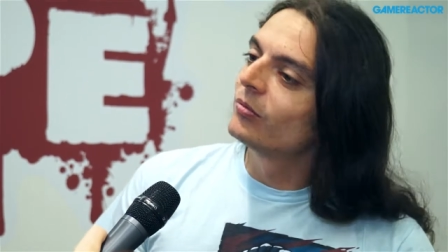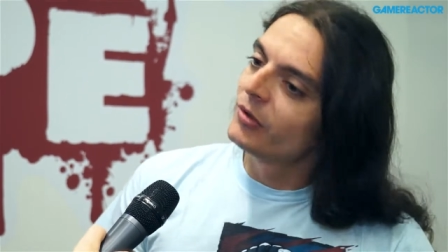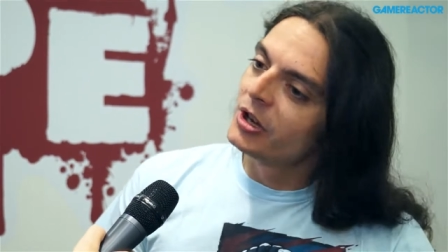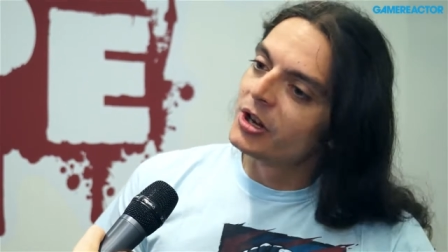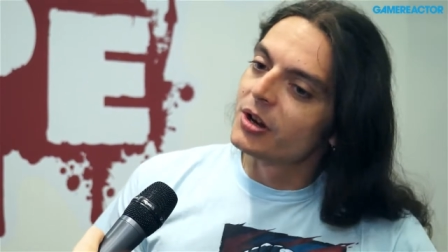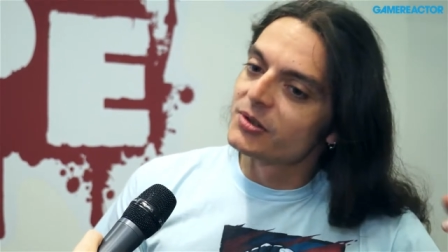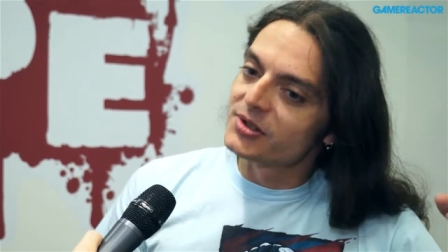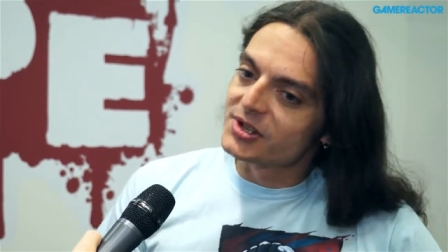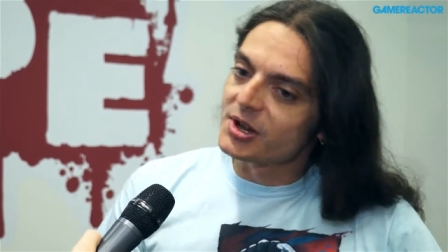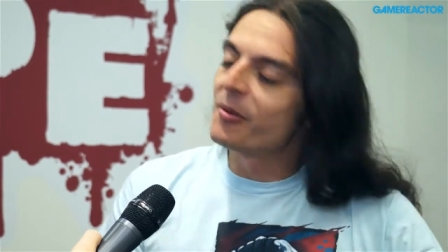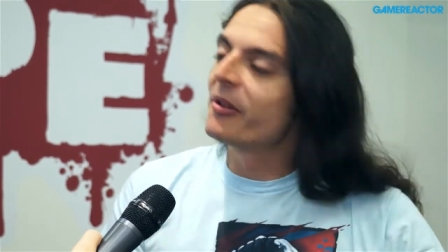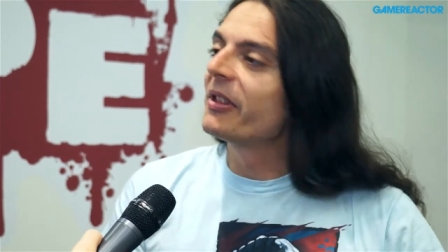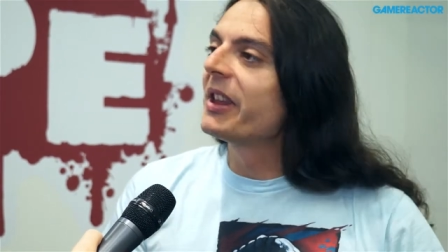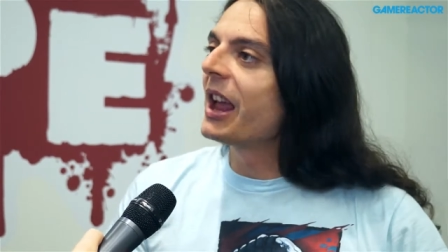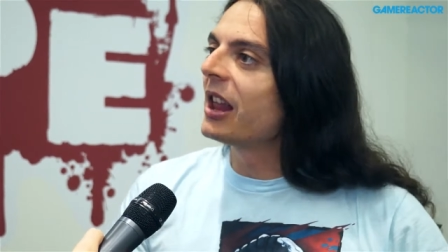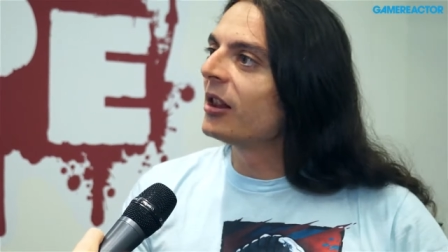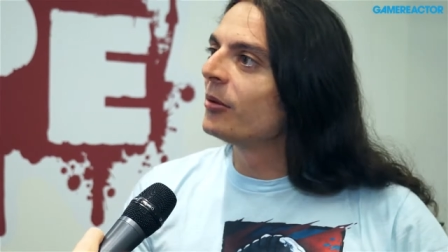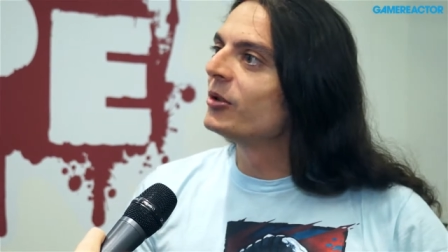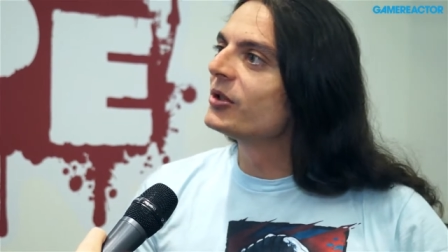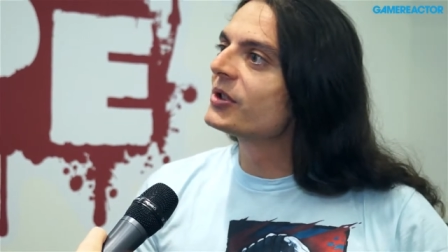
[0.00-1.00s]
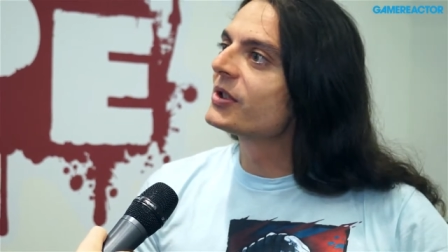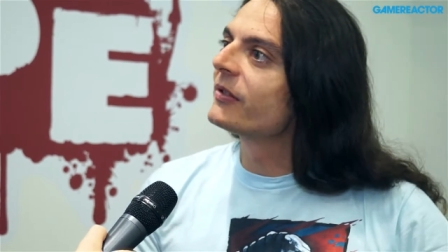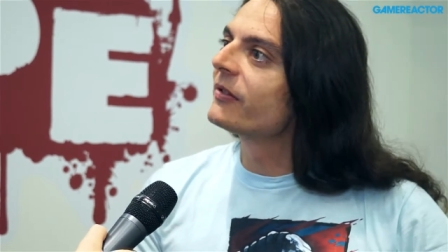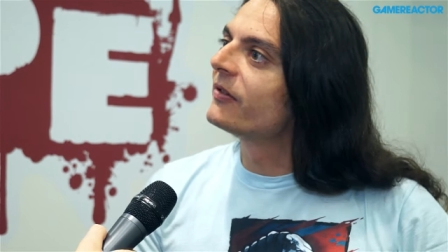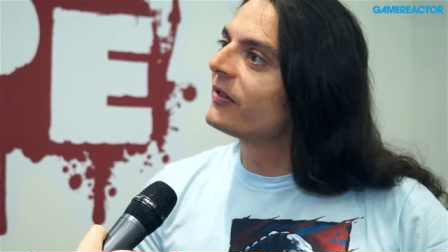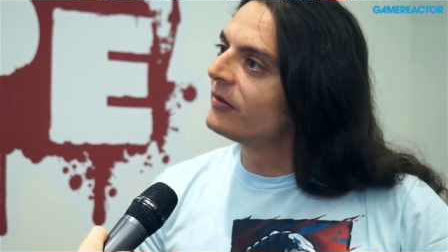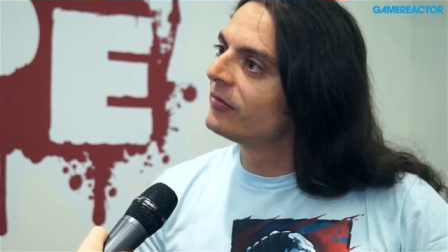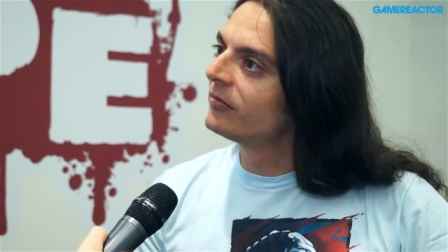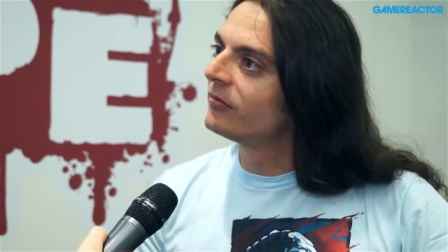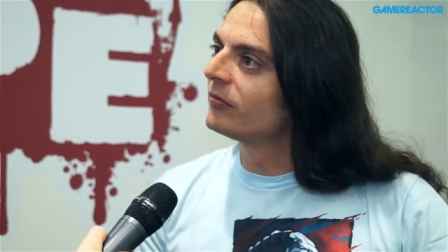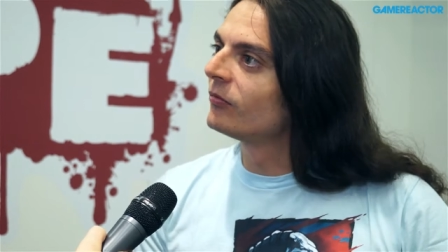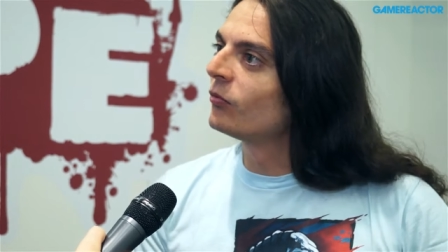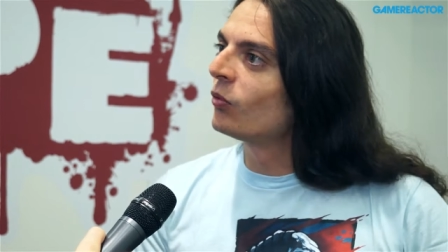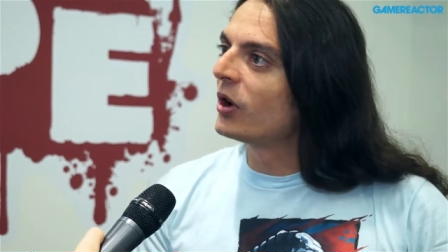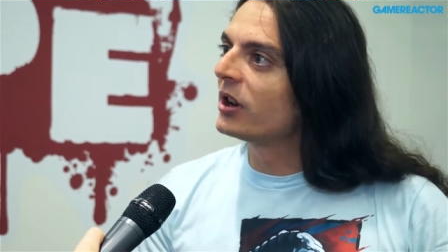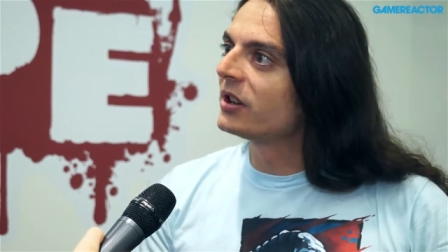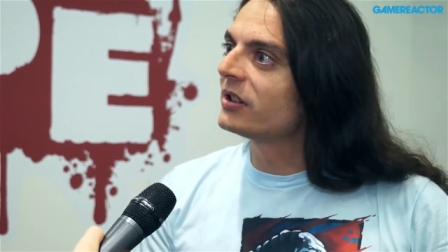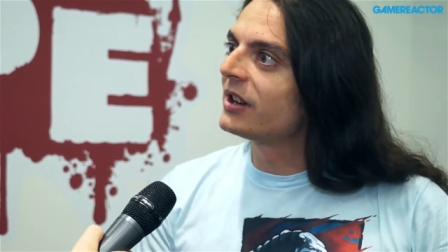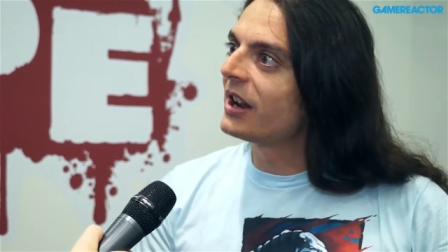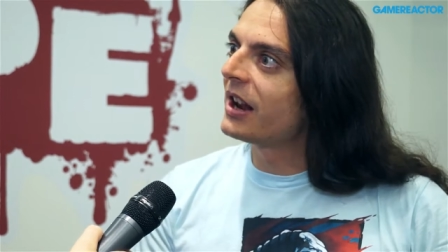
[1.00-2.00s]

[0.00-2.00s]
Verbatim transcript: you know, some of the elements of what